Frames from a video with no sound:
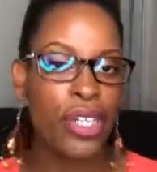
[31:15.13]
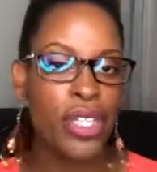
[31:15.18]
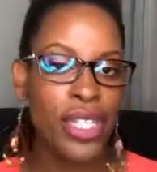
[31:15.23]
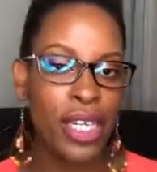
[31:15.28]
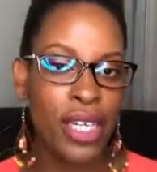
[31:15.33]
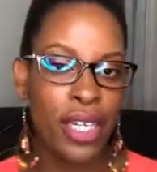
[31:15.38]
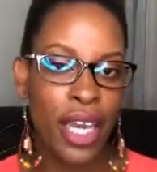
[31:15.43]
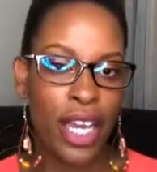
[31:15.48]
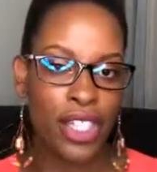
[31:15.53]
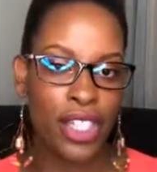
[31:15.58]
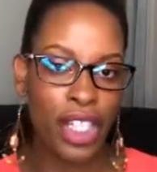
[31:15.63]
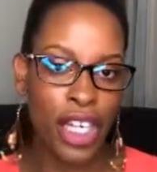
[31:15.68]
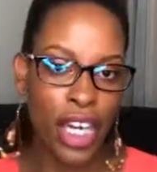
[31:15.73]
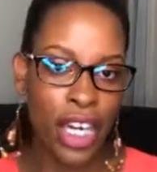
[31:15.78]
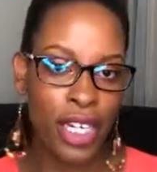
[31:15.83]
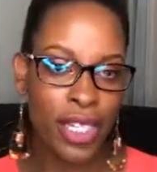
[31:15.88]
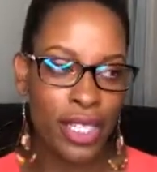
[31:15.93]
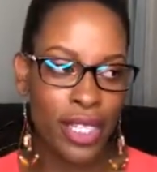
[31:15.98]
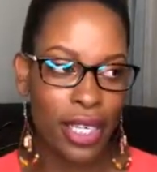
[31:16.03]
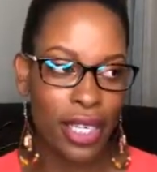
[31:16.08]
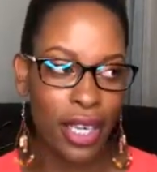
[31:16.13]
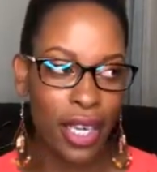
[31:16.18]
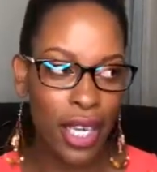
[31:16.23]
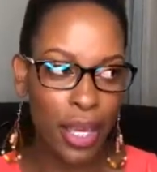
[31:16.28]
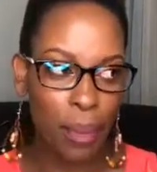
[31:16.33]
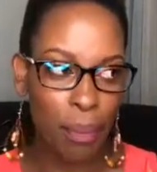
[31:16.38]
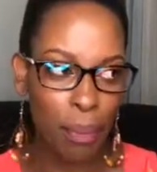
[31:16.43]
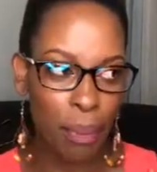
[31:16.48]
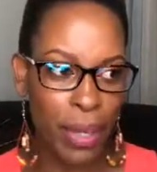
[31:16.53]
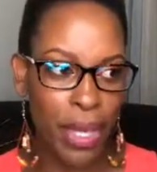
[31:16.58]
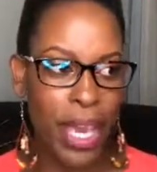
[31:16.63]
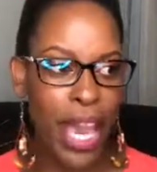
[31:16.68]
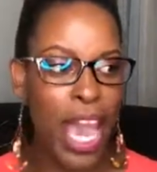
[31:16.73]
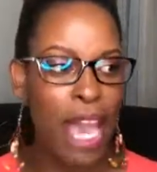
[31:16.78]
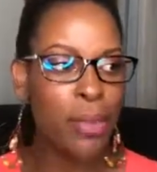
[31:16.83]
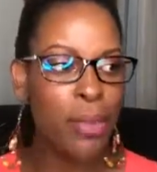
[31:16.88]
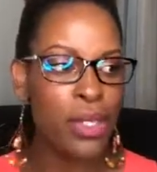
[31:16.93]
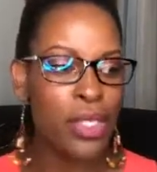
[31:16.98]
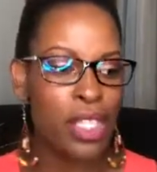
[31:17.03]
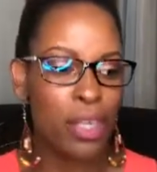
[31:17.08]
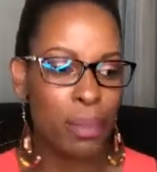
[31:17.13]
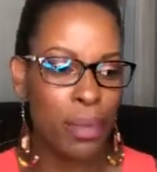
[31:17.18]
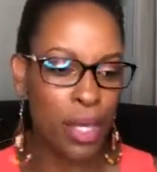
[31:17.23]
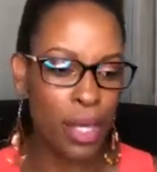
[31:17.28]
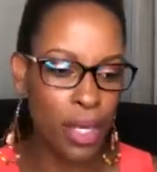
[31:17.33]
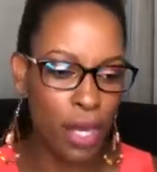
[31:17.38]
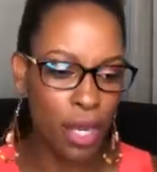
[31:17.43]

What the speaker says: teenage years, be able to be